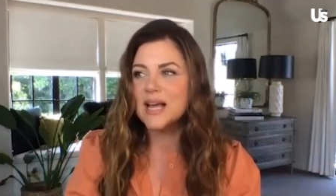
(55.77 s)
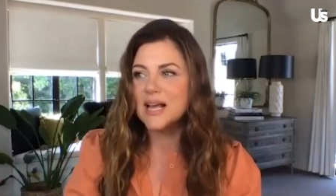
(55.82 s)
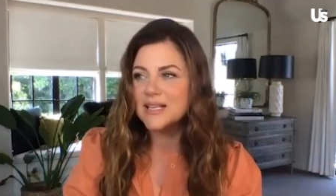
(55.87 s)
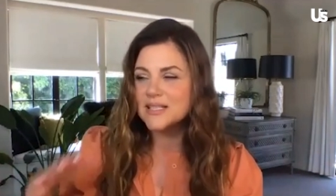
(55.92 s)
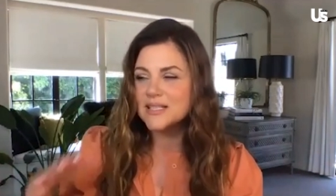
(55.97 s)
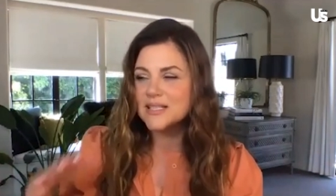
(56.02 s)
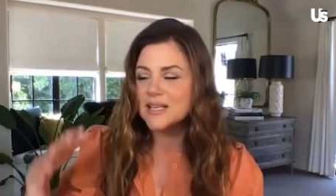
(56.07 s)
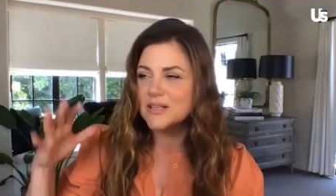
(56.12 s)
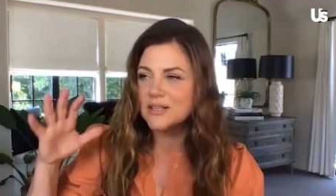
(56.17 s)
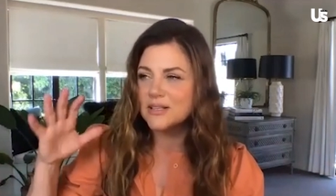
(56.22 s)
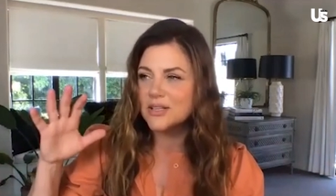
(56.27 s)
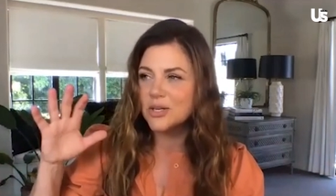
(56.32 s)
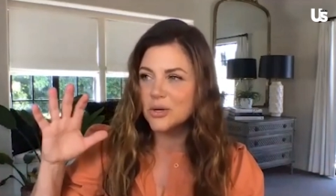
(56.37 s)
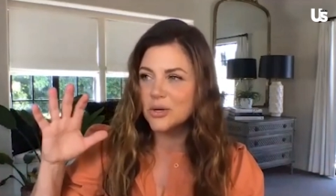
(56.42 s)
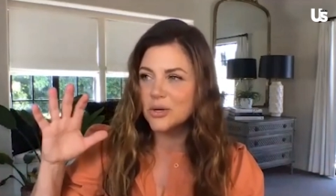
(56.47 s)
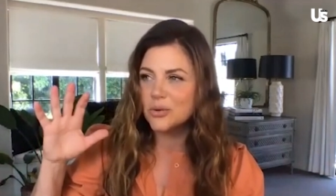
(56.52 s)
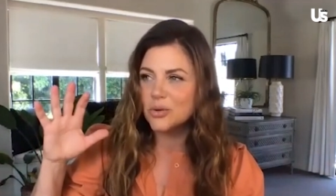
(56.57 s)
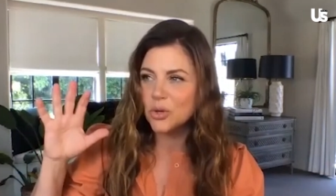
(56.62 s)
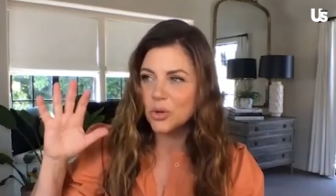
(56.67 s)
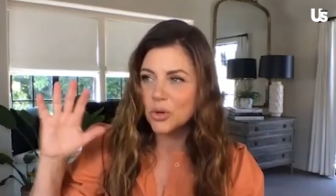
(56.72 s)
I said,
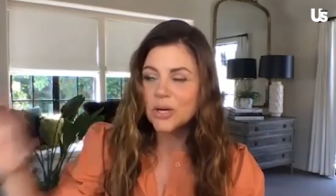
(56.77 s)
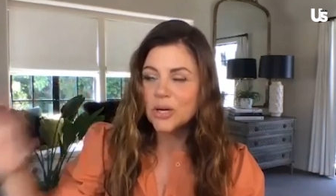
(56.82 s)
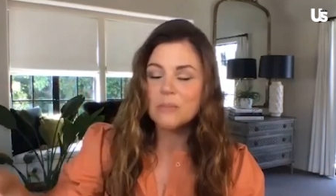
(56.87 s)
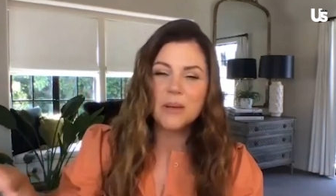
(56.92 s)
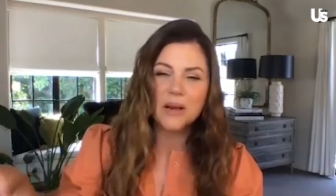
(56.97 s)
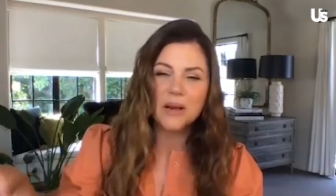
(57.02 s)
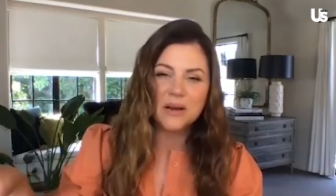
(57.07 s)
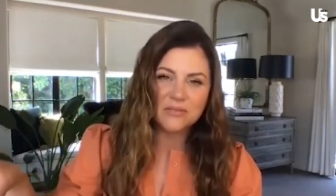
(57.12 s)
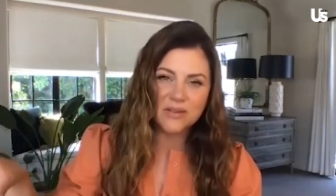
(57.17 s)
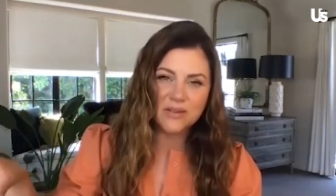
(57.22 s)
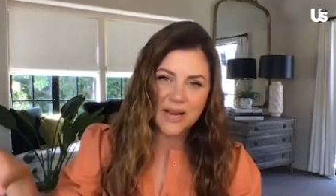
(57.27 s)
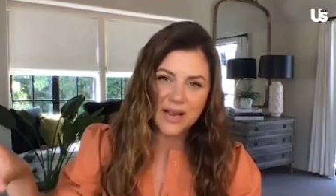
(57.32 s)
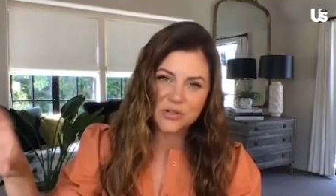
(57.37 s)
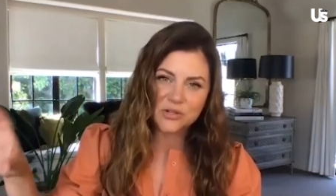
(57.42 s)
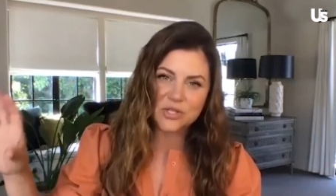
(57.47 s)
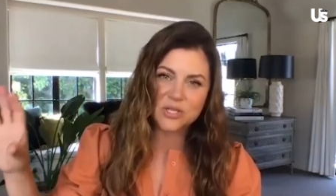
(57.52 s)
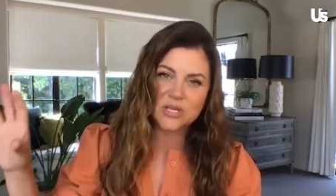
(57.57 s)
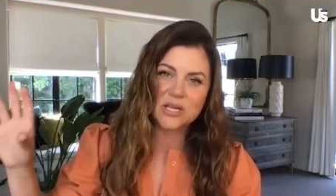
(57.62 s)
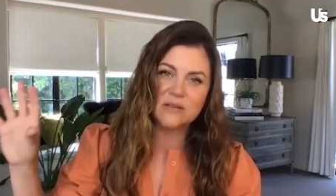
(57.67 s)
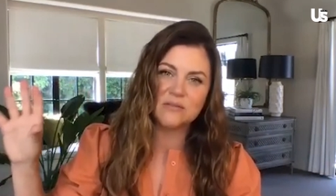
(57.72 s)
you know, you're going to benefit
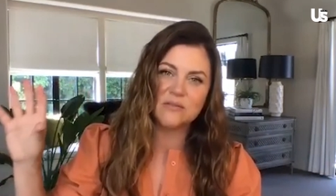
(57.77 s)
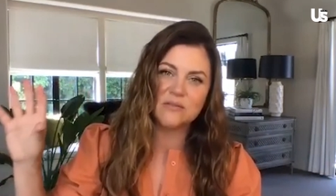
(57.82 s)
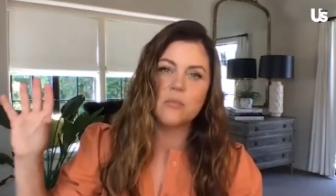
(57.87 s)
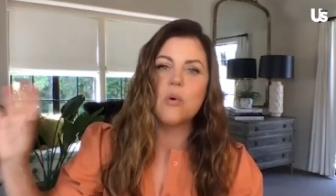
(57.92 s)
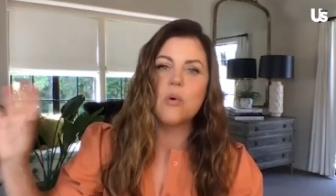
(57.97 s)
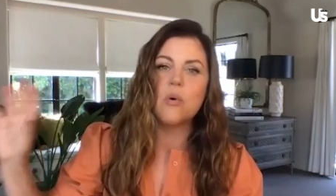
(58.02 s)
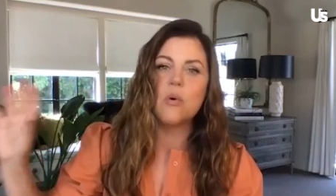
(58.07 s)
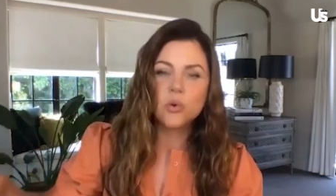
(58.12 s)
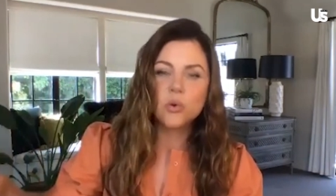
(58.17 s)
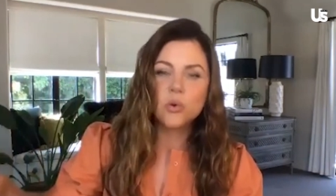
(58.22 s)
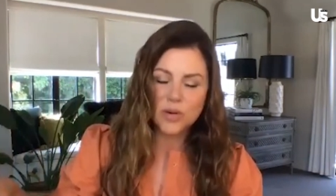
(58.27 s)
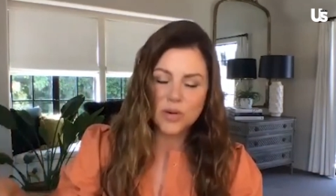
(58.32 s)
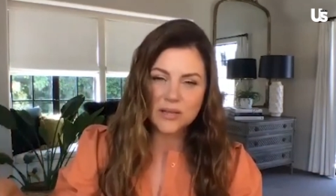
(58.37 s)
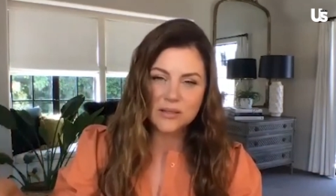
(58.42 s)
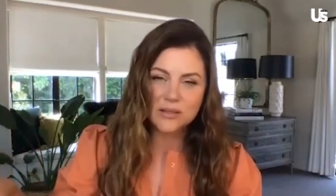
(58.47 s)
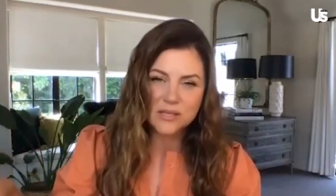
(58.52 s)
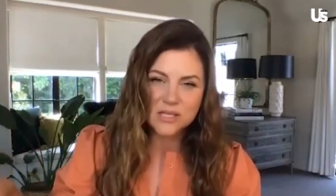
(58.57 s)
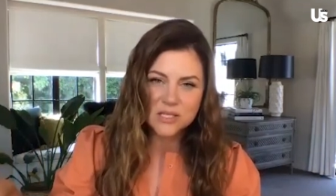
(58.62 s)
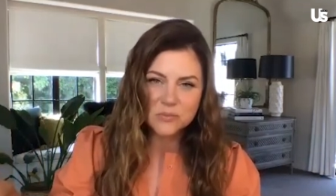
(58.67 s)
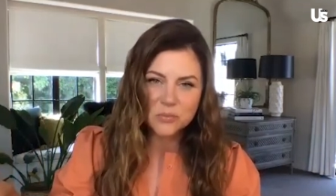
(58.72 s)
actually even more
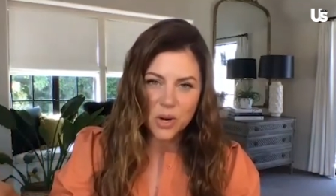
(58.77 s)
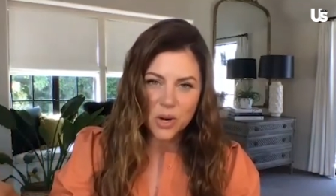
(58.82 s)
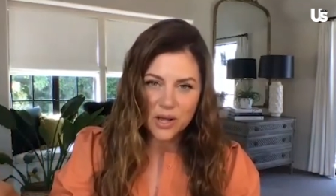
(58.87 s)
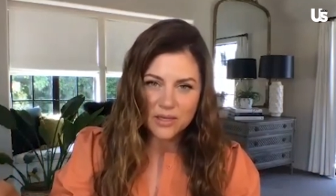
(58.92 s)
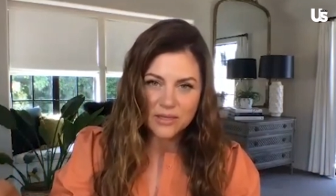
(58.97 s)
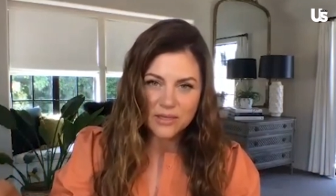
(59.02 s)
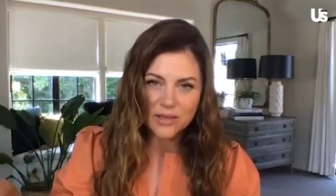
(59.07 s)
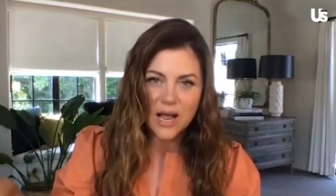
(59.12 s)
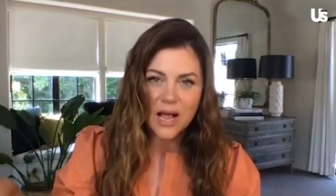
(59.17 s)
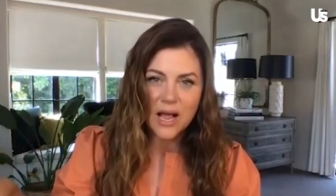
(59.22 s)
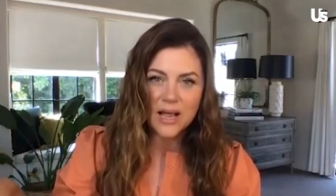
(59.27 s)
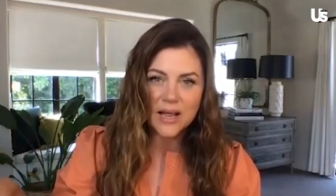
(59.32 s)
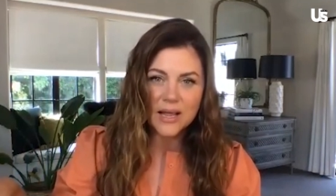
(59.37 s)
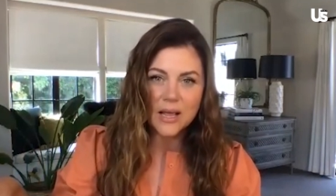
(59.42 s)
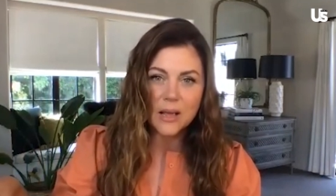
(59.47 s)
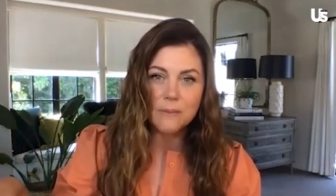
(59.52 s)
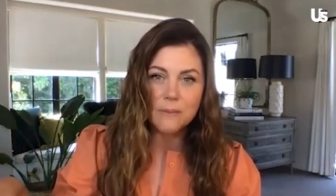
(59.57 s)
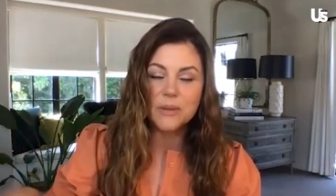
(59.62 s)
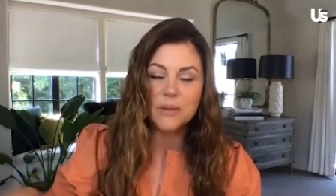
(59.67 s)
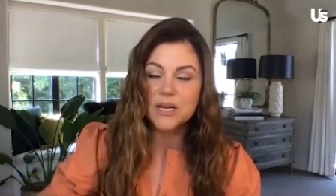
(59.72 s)
reading this book than I
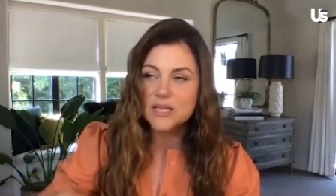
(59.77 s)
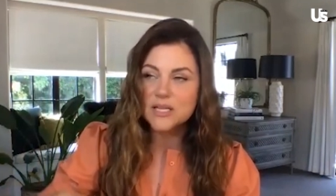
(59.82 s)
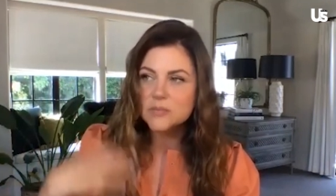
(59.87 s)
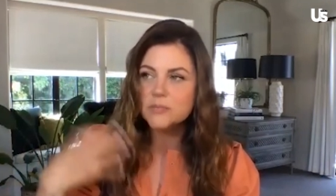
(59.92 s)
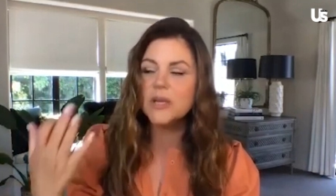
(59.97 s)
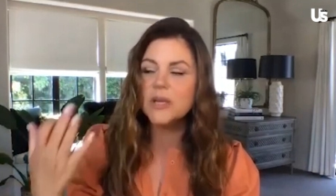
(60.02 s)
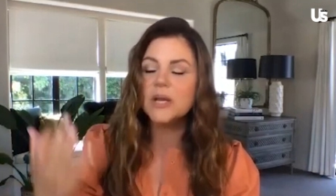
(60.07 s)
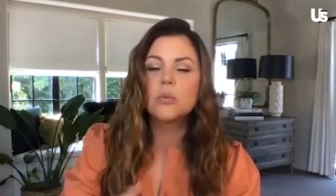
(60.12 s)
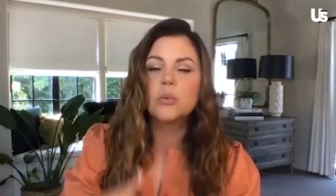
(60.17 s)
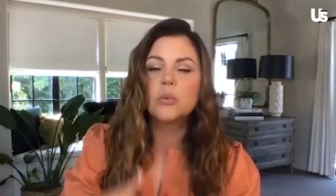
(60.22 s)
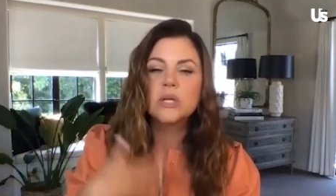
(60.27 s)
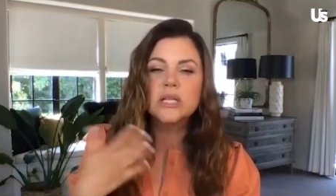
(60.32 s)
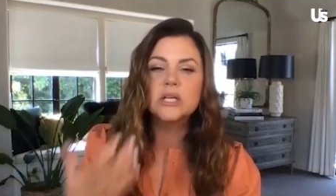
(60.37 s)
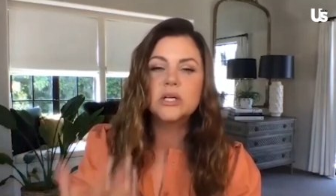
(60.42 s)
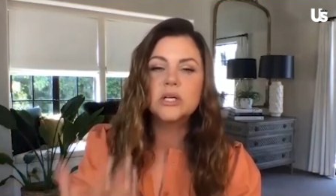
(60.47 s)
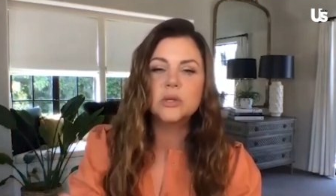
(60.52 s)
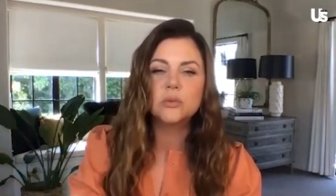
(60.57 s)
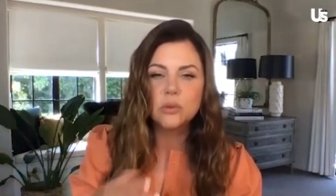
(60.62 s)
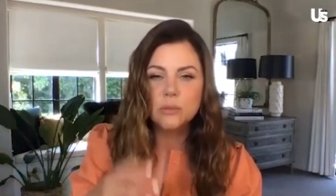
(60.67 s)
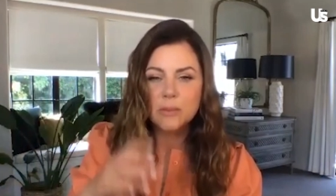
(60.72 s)
am, but it's been a
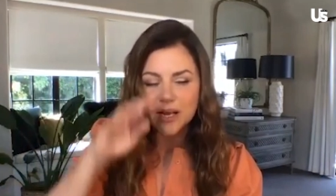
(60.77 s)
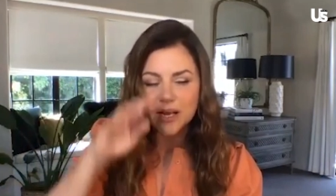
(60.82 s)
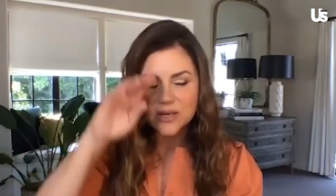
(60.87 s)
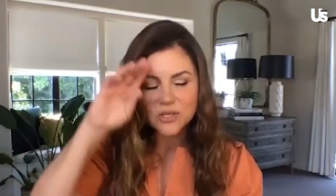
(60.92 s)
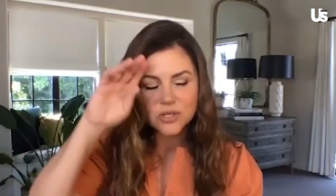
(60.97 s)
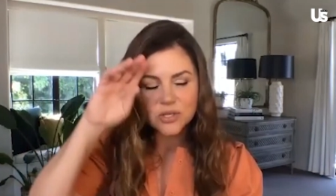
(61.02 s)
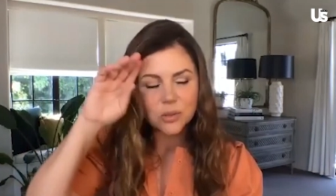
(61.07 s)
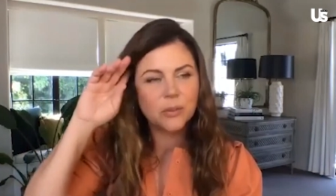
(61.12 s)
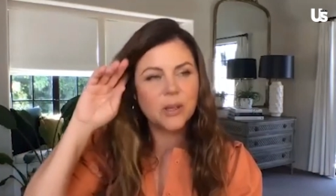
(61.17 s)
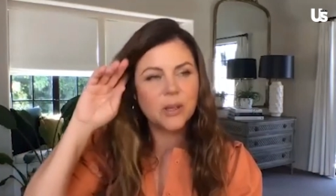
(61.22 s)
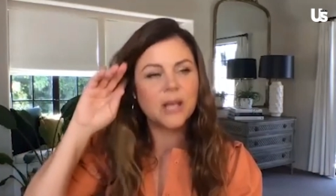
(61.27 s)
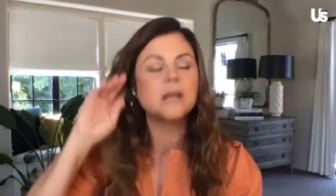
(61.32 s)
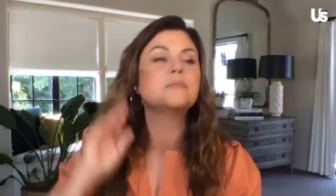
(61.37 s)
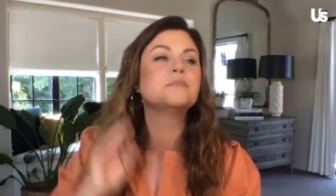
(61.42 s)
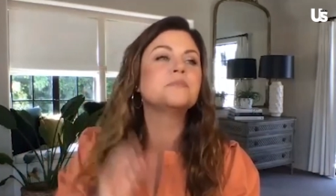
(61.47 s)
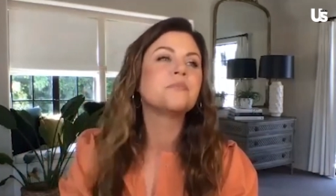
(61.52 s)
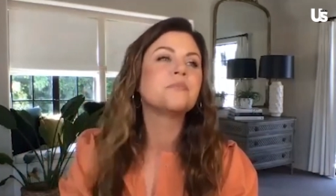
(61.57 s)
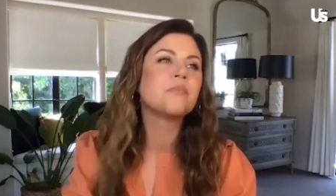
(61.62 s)
really good reminder. But,